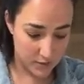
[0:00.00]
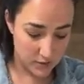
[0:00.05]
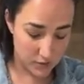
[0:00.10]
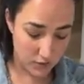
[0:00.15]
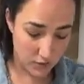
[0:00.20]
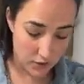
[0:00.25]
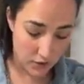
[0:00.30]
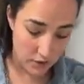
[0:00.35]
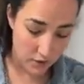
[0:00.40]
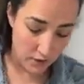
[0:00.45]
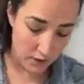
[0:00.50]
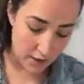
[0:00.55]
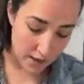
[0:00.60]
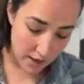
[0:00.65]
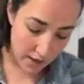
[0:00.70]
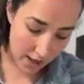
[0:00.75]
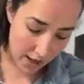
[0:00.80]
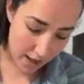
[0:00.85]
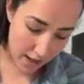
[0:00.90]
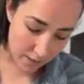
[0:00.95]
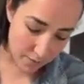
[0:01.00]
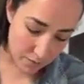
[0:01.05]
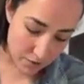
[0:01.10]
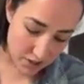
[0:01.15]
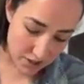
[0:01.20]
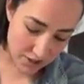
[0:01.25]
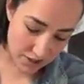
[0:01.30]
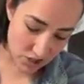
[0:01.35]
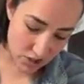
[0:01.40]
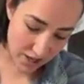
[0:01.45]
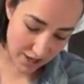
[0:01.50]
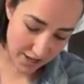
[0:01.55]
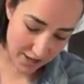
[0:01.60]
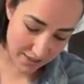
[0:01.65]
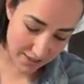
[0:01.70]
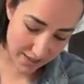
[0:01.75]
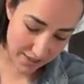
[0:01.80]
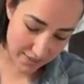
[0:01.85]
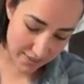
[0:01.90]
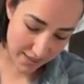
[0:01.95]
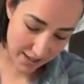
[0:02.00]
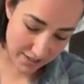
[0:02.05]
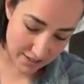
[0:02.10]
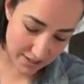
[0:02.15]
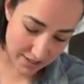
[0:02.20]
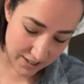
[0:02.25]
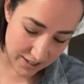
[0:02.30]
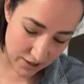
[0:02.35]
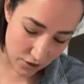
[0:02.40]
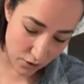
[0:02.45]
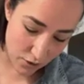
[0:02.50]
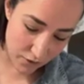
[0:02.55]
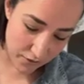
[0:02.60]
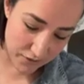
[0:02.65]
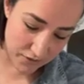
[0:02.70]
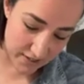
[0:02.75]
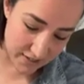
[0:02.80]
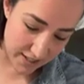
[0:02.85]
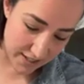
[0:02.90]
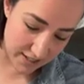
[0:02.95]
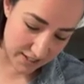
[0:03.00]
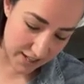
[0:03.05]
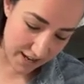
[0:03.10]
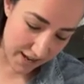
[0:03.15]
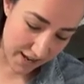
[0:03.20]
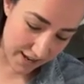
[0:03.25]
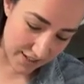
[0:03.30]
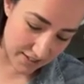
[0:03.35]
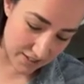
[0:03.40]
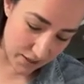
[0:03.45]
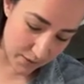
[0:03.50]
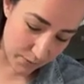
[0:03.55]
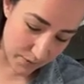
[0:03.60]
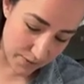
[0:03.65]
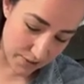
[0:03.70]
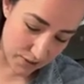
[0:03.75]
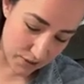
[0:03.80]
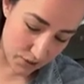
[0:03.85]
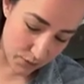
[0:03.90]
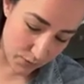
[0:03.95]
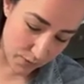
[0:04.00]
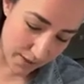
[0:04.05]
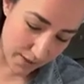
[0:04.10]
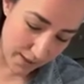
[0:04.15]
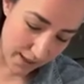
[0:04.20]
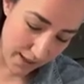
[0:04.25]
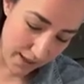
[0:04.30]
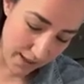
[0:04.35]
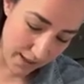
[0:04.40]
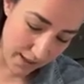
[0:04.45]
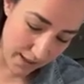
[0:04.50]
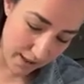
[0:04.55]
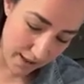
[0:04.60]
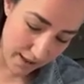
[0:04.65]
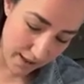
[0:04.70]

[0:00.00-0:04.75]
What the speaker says: So just checking that that didn't go off center as I was doing that.